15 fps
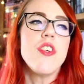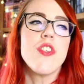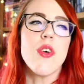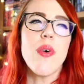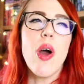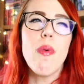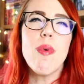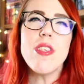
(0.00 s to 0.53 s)

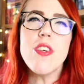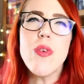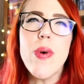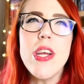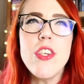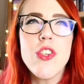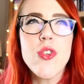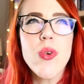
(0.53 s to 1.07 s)
So I wasn't
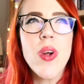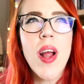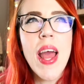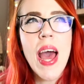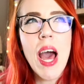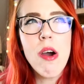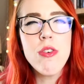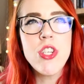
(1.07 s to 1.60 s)
quite sure
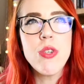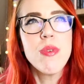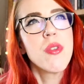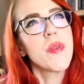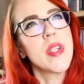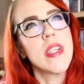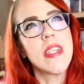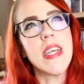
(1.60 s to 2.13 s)
how she
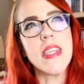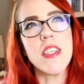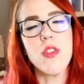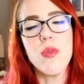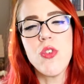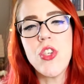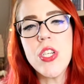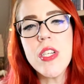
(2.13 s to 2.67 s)
was going to take
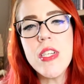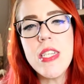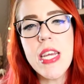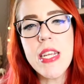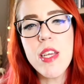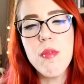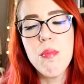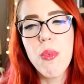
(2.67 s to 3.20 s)
this. Was she going to
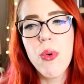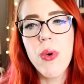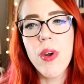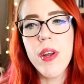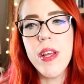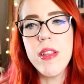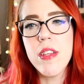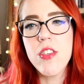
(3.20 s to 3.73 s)
take it
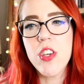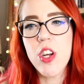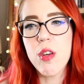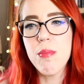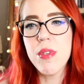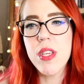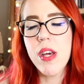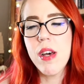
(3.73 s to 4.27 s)
more in the
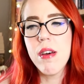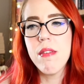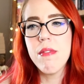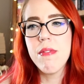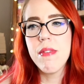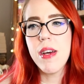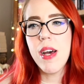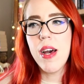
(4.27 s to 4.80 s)
terms
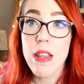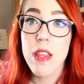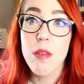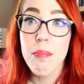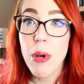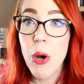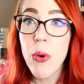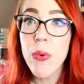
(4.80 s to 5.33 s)
of
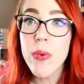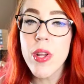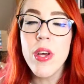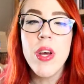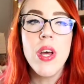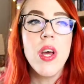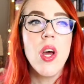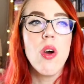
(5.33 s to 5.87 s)
Edelin
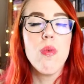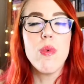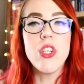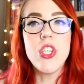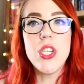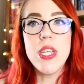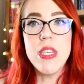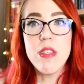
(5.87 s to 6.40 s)
Bone,
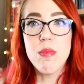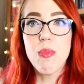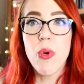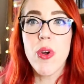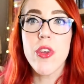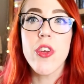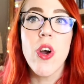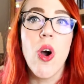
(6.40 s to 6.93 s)
which is
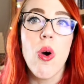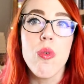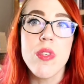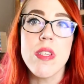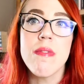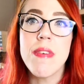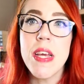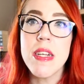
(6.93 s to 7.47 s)
more
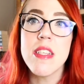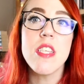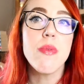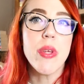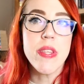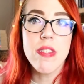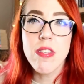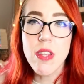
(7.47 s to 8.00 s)
cozy
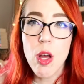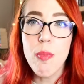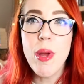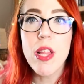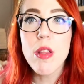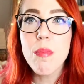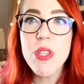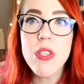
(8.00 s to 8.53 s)
fantasy with
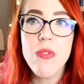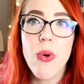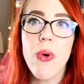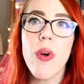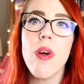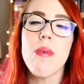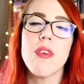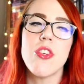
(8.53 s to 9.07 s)
some elements of
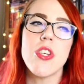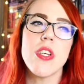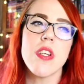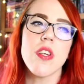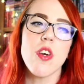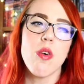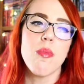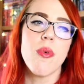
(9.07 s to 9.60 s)
horror? Was she
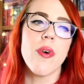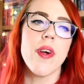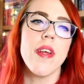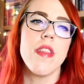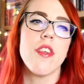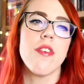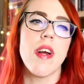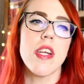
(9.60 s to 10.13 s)
going to go
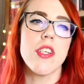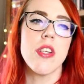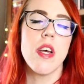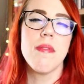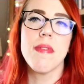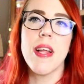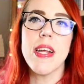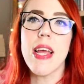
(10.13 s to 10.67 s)
more in the
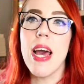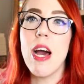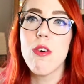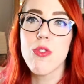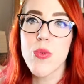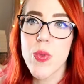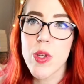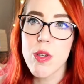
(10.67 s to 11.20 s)
direction of like A
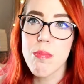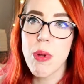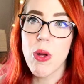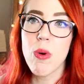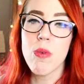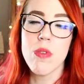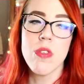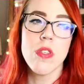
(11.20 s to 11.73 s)
House with Good
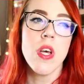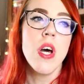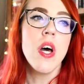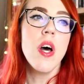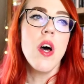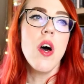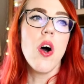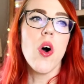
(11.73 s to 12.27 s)
Bones
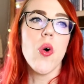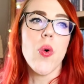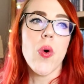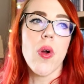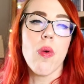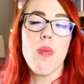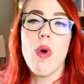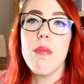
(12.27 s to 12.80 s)

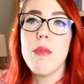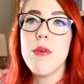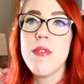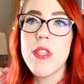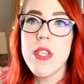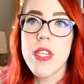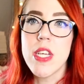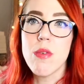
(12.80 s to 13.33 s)
or What
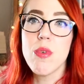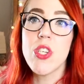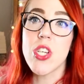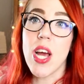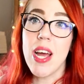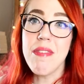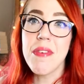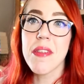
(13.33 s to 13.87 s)
Moves the Dead,
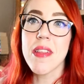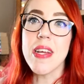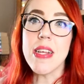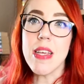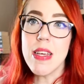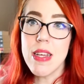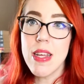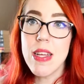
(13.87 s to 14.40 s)
which I feel
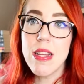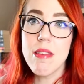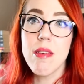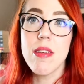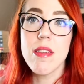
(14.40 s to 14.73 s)
like